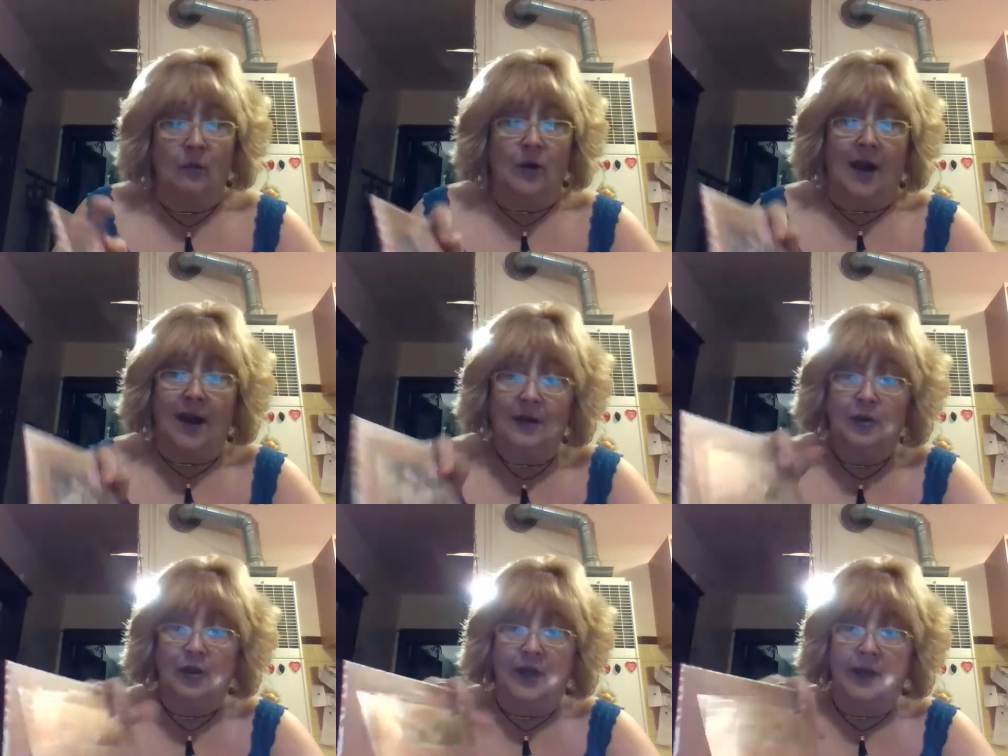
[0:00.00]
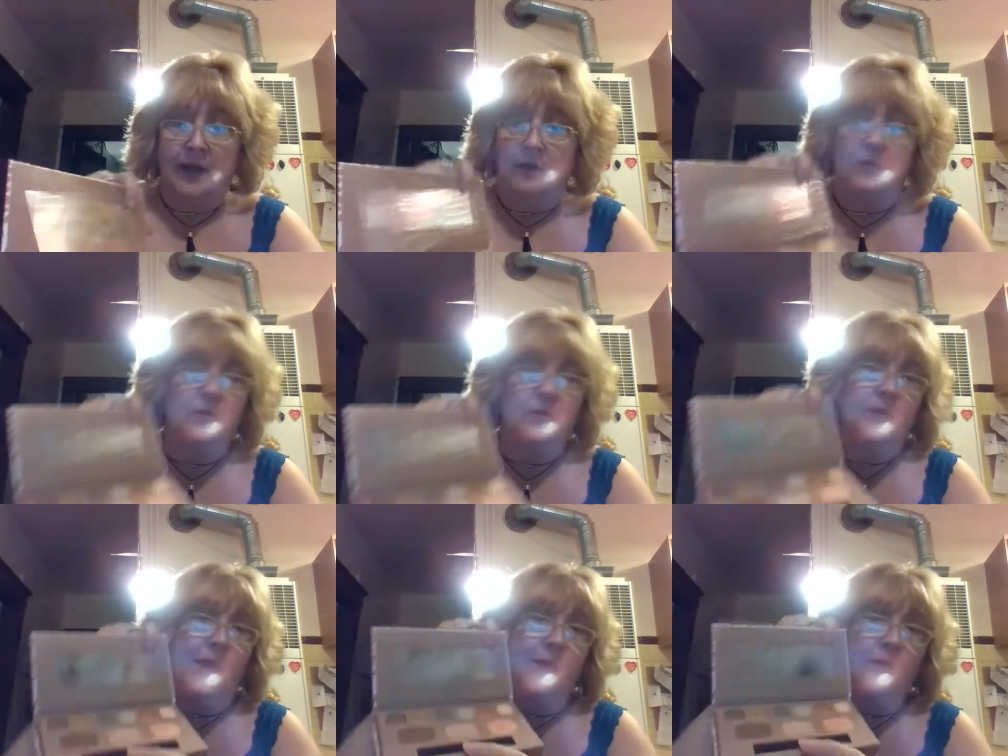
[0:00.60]
with
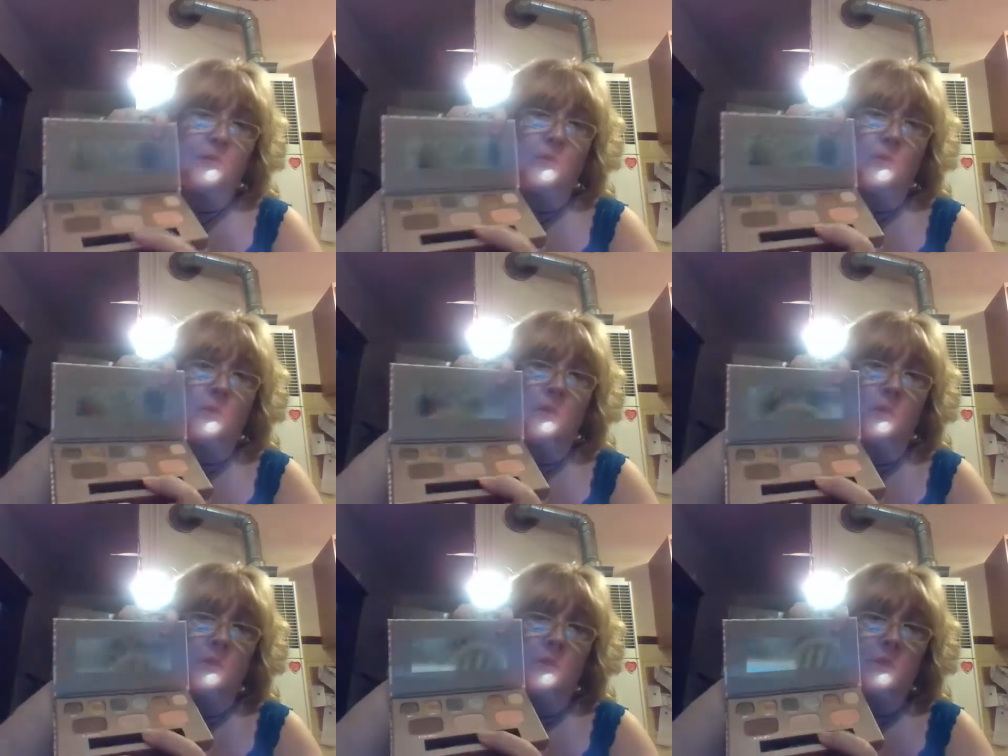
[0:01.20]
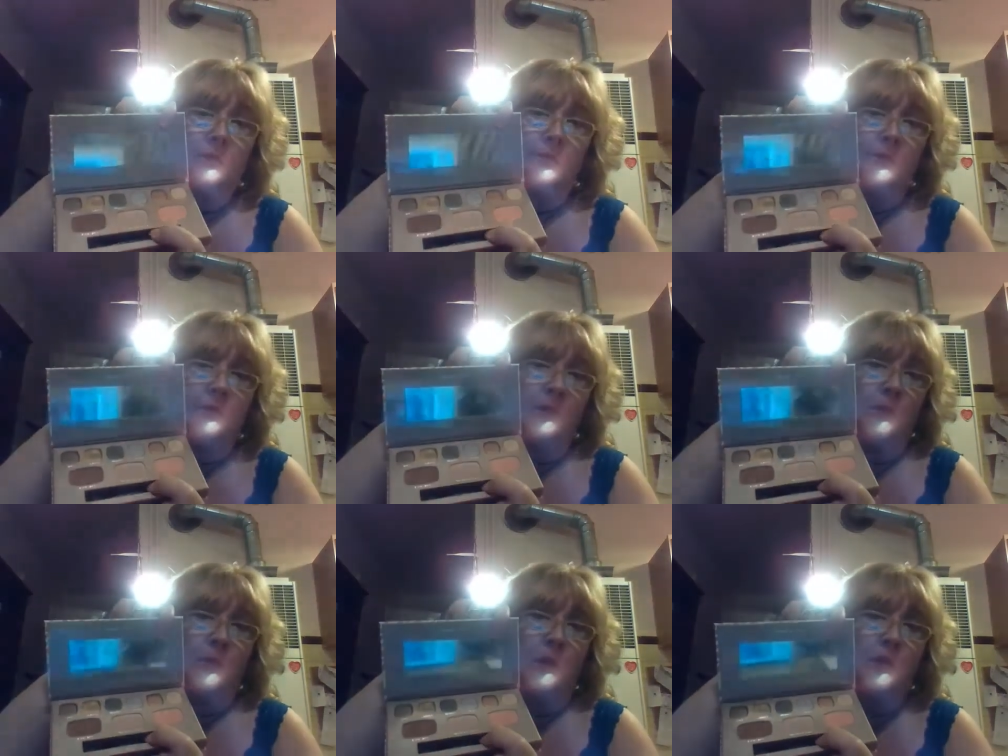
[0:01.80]
eyeshadows, contour,
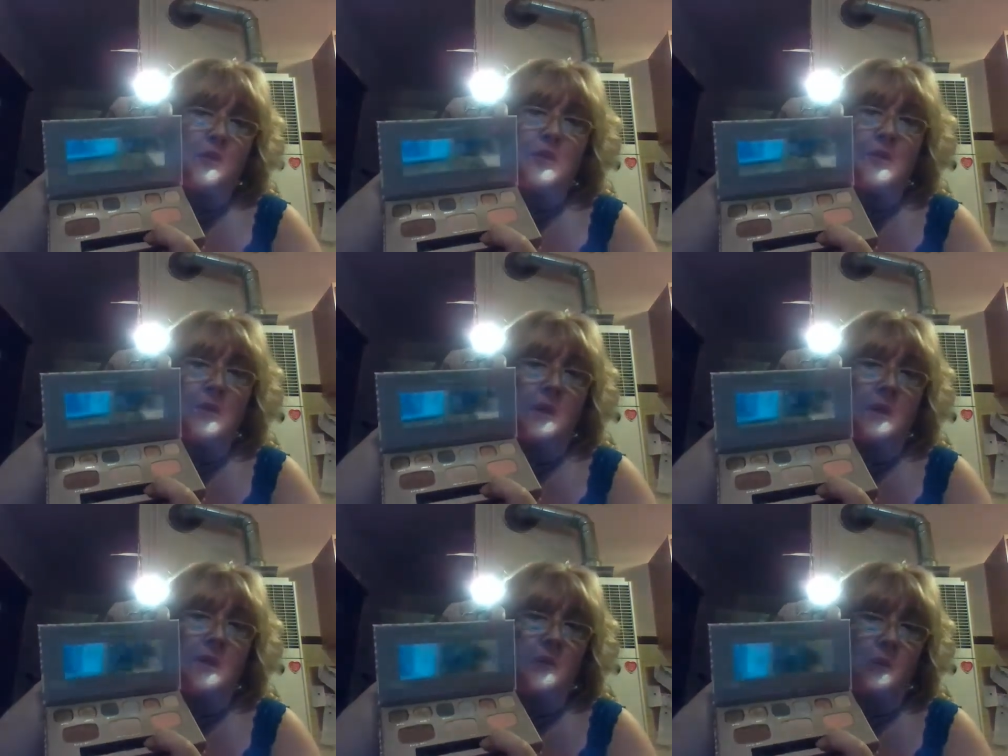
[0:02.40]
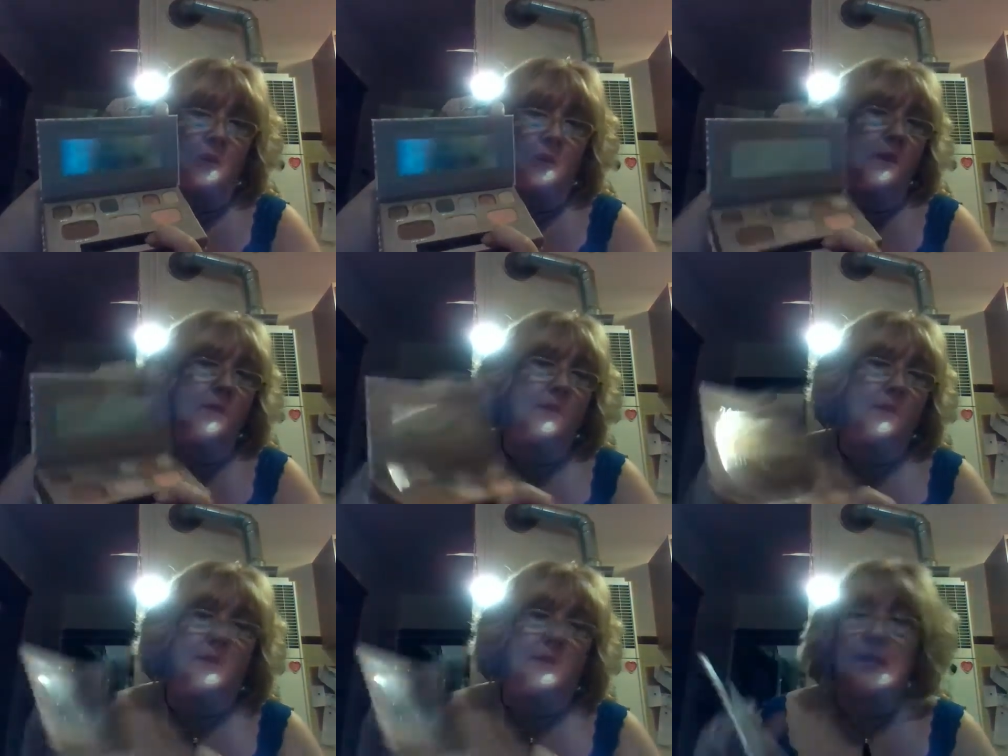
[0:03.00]
and blushes all in
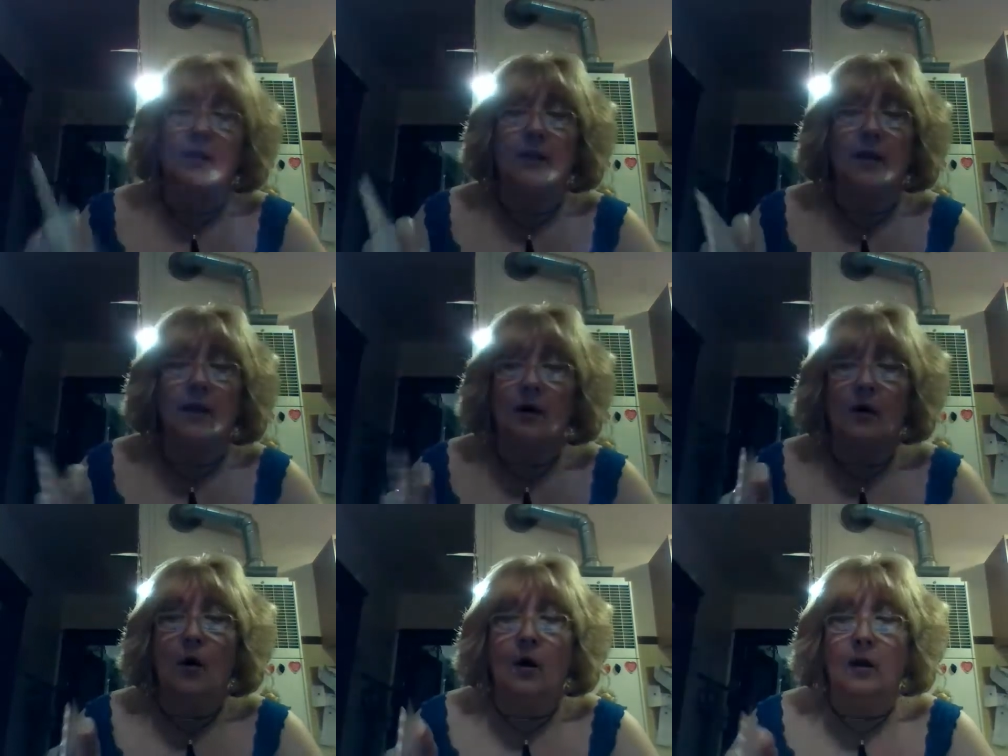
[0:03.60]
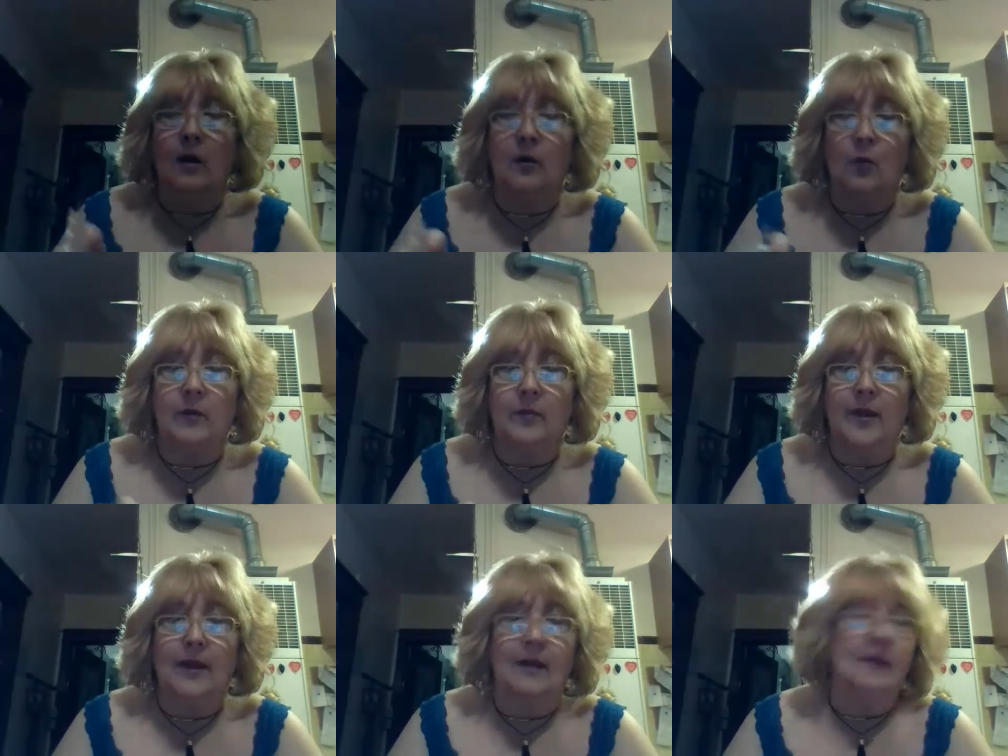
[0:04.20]
one. You need an
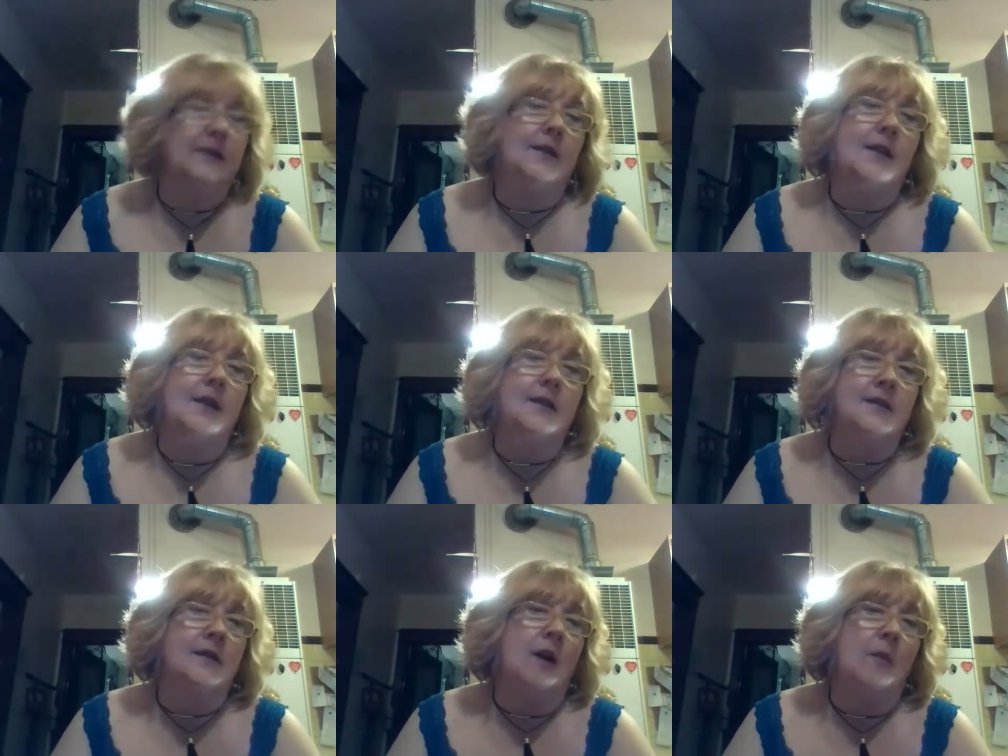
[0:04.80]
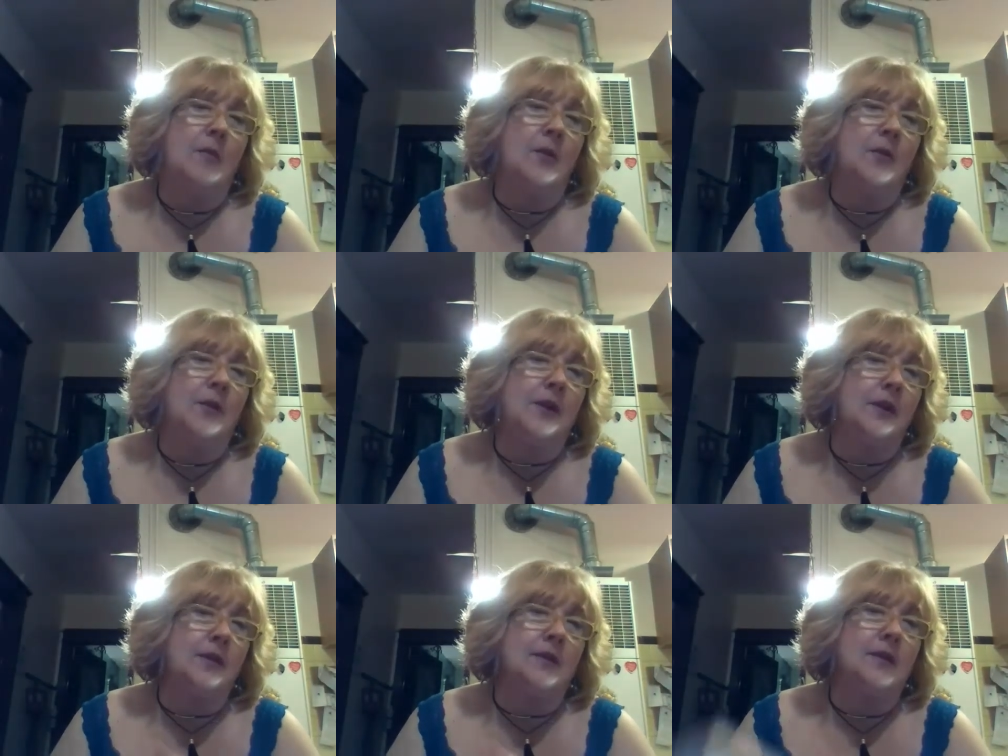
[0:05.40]
all-in-one palette that has a couple
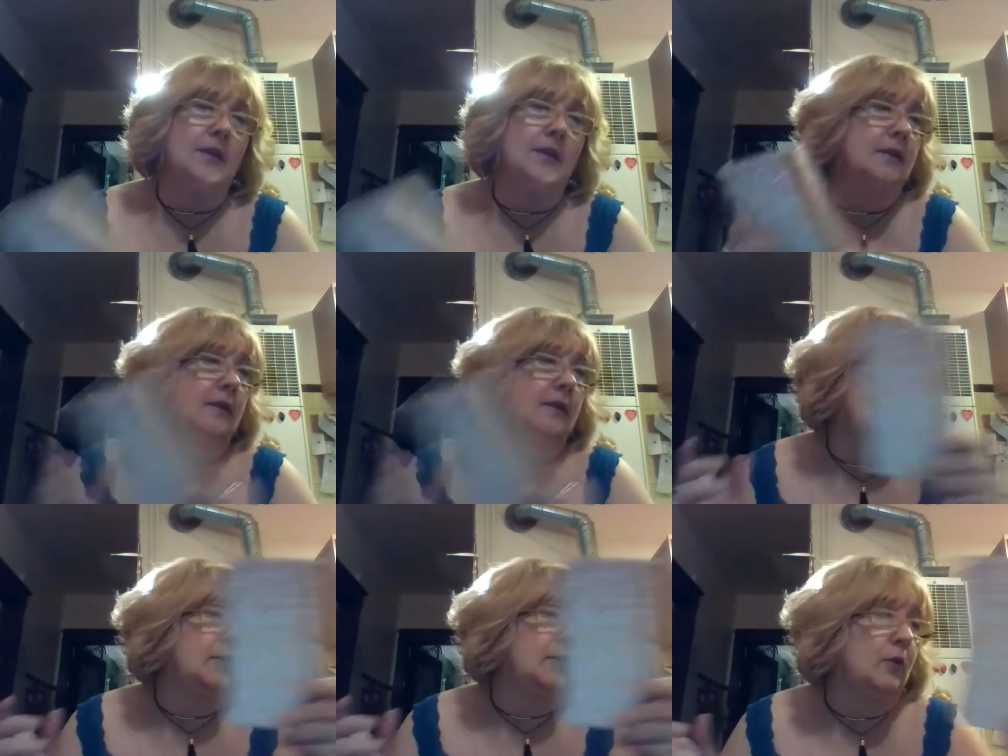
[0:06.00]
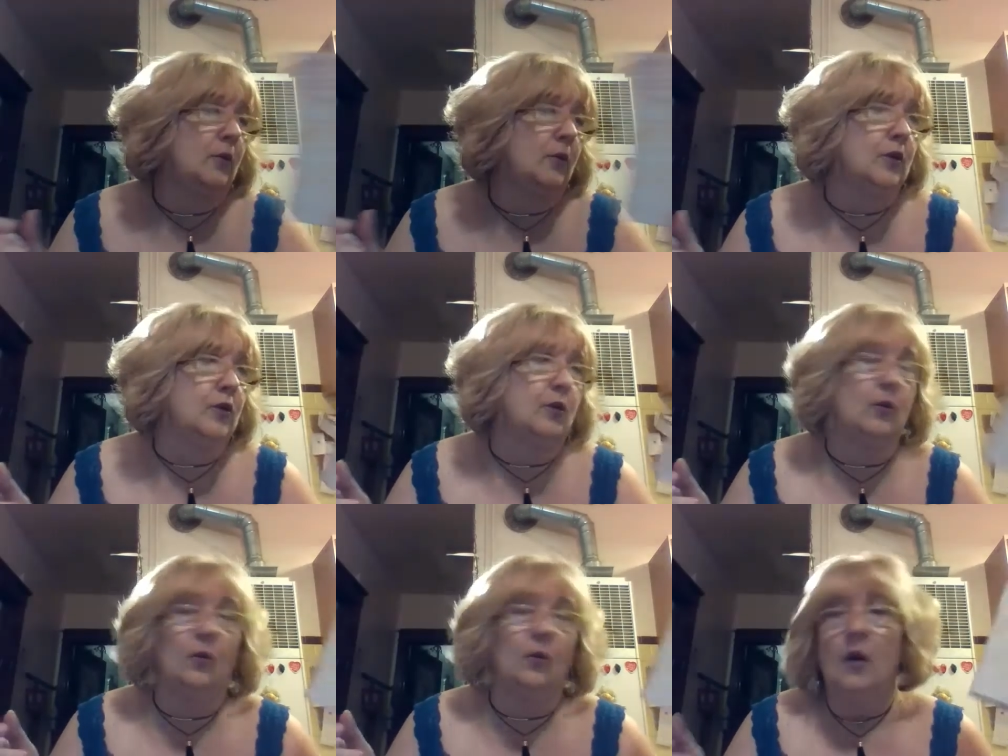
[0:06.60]
things in it that you can
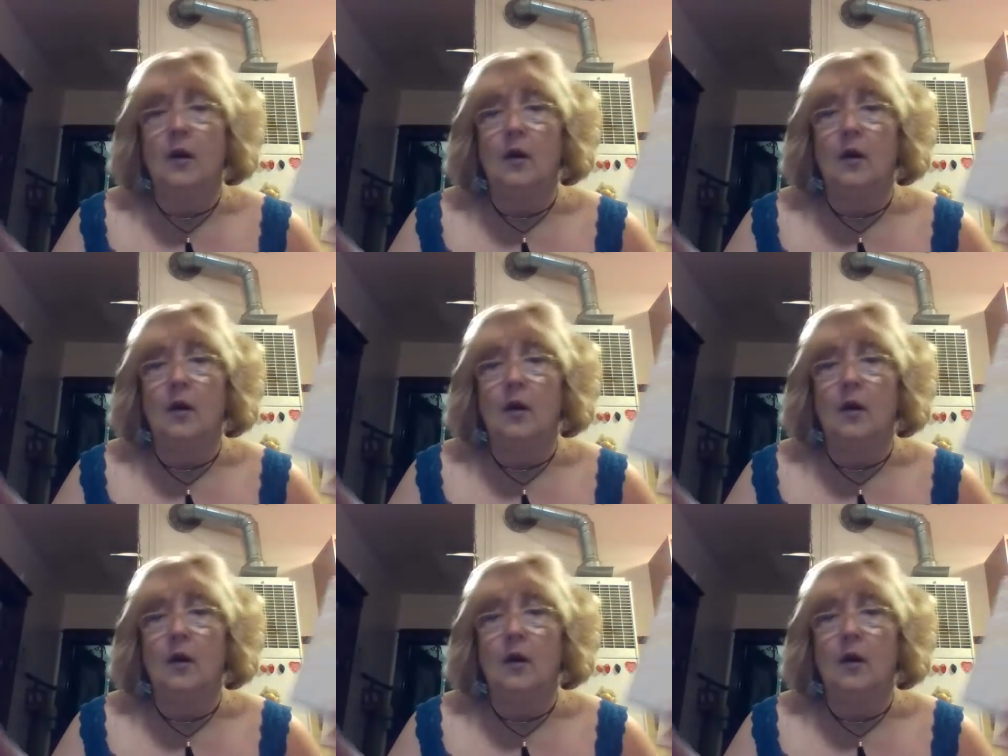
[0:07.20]
do.